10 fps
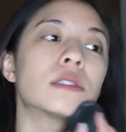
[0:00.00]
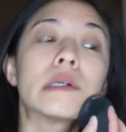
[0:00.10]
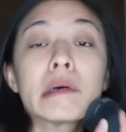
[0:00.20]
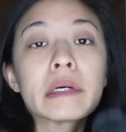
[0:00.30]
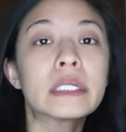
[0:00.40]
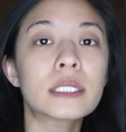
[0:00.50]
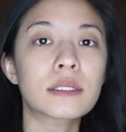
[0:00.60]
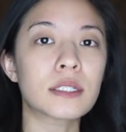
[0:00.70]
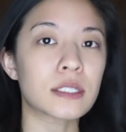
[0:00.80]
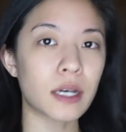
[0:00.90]
So I
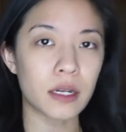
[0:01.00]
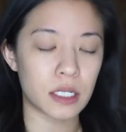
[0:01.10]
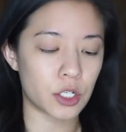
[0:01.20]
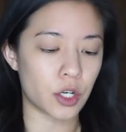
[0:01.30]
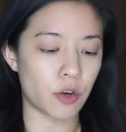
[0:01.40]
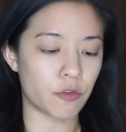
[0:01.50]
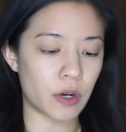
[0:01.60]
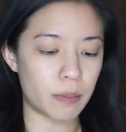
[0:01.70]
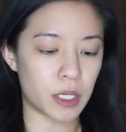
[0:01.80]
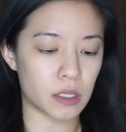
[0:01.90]
just decided to go
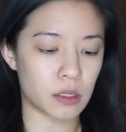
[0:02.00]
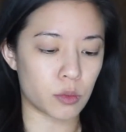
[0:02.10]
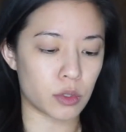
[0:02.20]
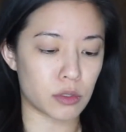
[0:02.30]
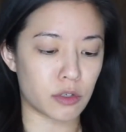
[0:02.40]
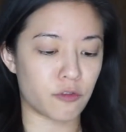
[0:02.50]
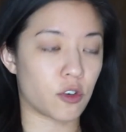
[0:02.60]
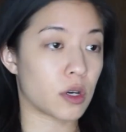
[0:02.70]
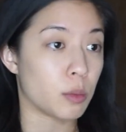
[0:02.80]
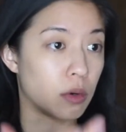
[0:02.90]
for it because it was
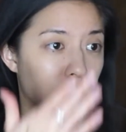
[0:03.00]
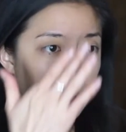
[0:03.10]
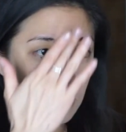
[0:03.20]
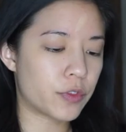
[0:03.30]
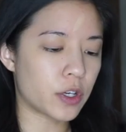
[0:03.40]
affordable.